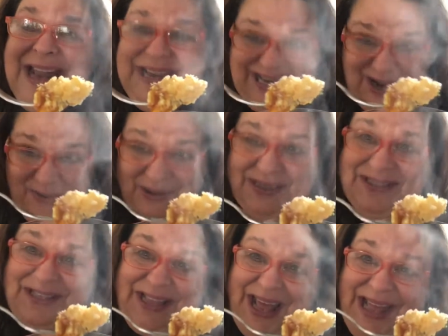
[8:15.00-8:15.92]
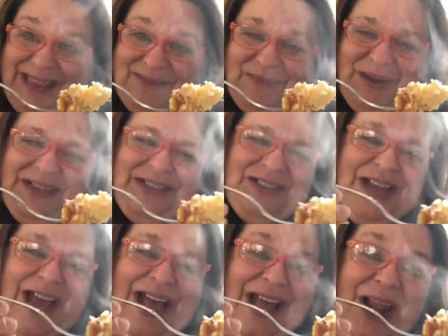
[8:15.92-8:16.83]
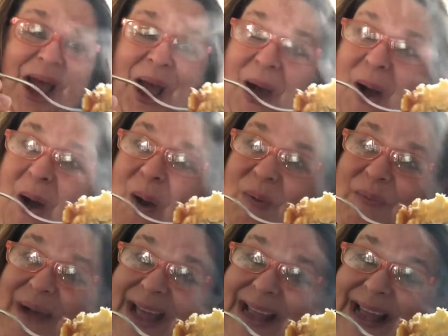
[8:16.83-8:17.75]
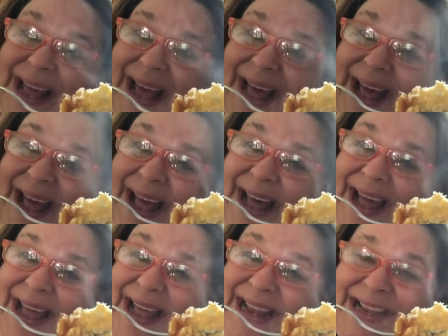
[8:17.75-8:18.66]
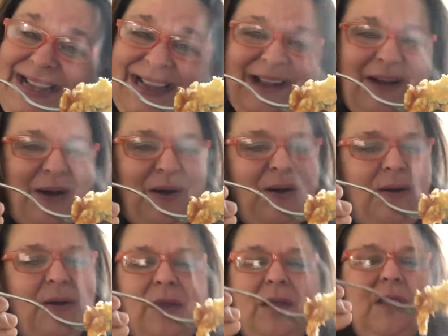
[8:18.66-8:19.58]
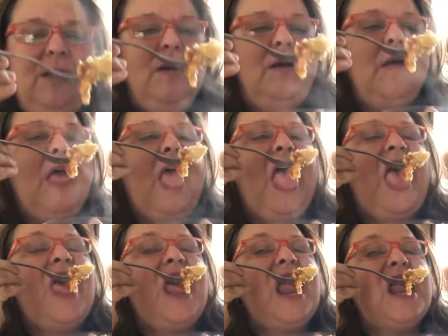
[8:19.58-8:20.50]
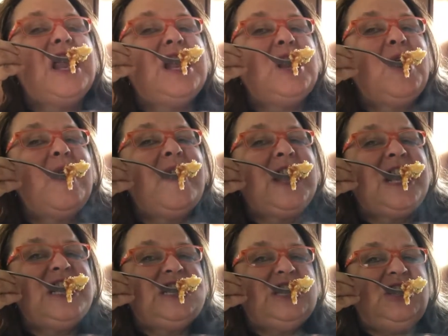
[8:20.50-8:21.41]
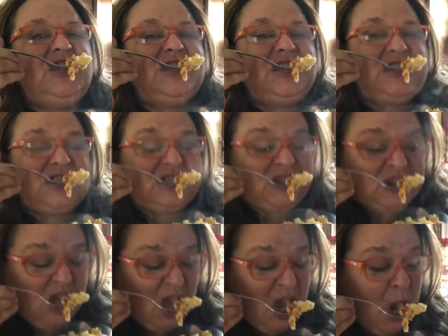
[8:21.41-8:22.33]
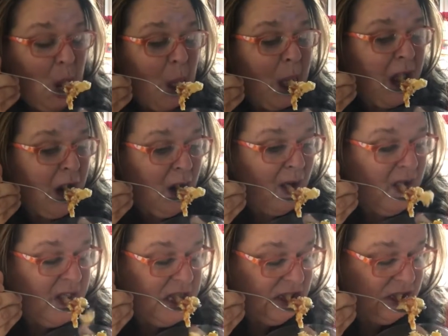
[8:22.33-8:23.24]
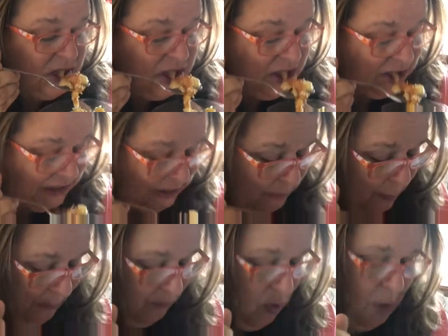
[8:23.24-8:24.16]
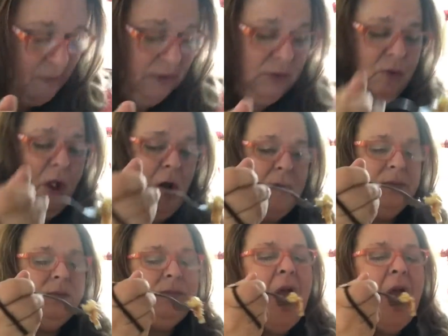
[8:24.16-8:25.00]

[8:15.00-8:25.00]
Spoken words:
Now, isn't that the money shot? Oh my God. All right, going in. Oh my God, you know.